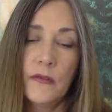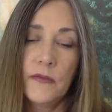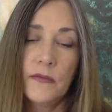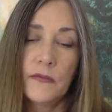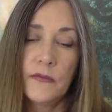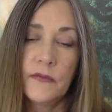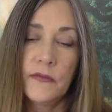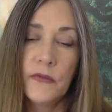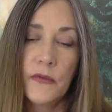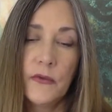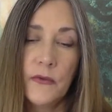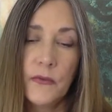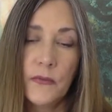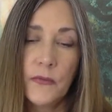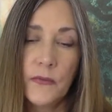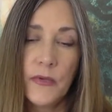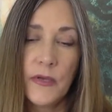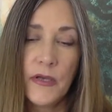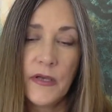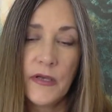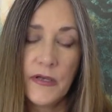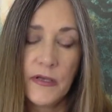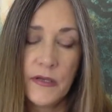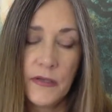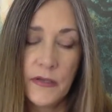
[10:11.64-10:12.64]
So
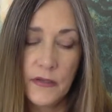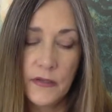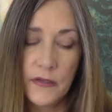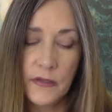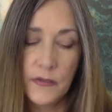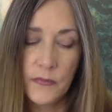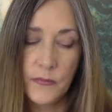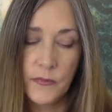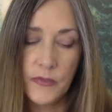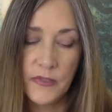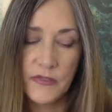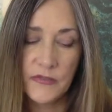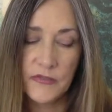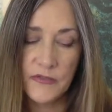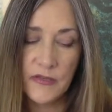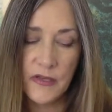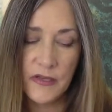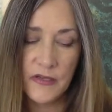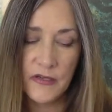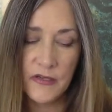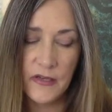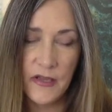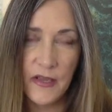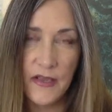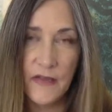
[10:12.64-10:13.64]
we
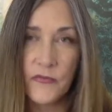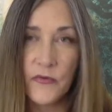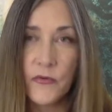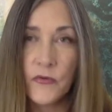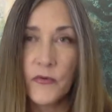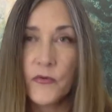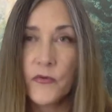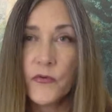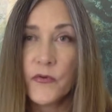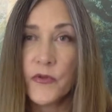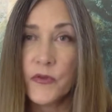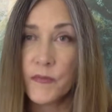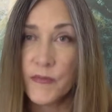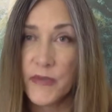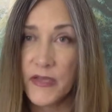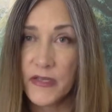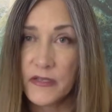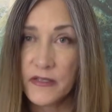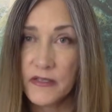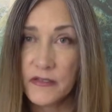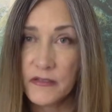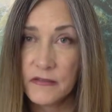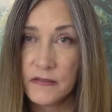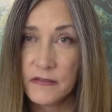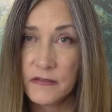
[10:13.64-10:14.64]
decided to have her
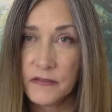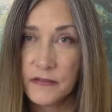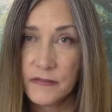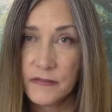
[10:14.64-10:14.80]
cremated,